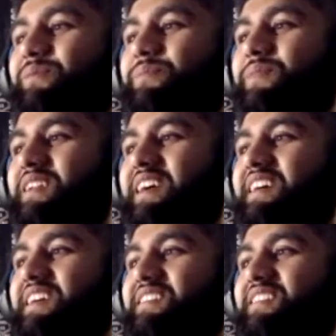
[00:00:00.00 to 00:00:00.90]

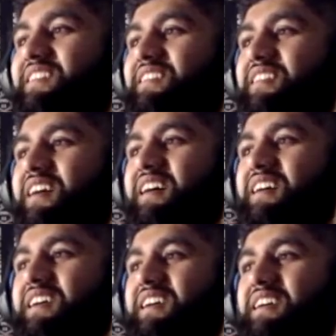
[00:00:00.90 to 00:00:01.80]
hilarious because
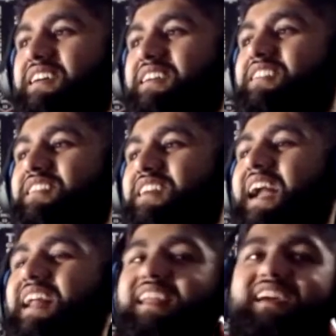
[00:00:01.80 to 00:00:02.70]
he's
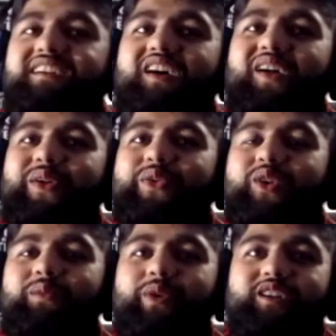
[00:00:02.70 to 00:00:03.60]
kind of like Donald
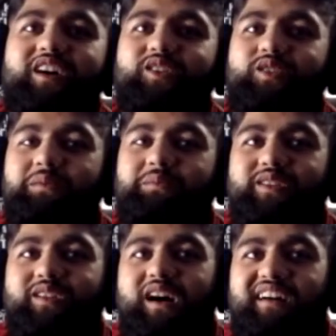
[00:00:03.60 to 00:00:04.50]
Trump. When Donald Trump
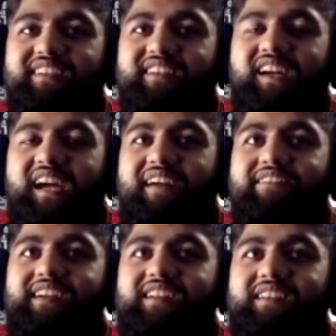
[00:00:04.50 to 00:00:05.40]
was in office,
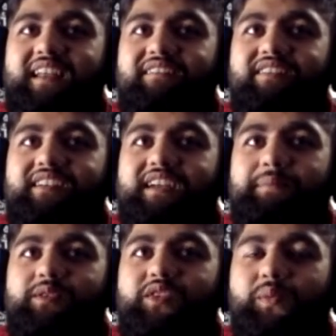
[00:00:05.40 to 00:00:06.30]
every
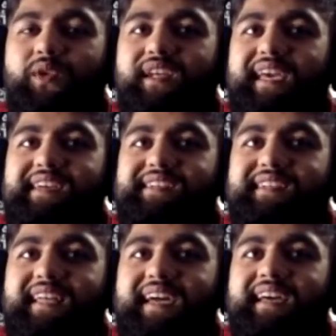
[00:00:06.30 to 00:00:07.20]
type of
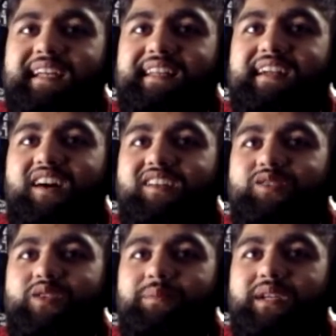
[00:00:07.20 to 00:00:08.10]
communication that
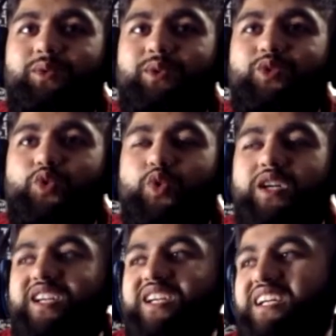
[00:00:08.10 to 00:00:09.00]
Donald Trump did was through
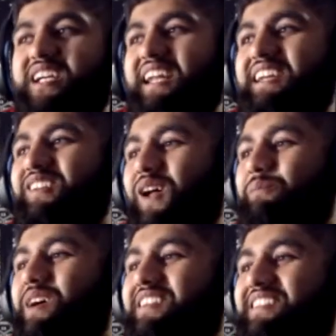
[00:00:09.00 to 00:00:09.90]
Twitter, and Elon
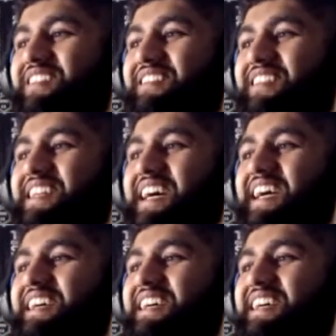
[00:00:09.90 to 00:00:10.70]
Musk is just like that.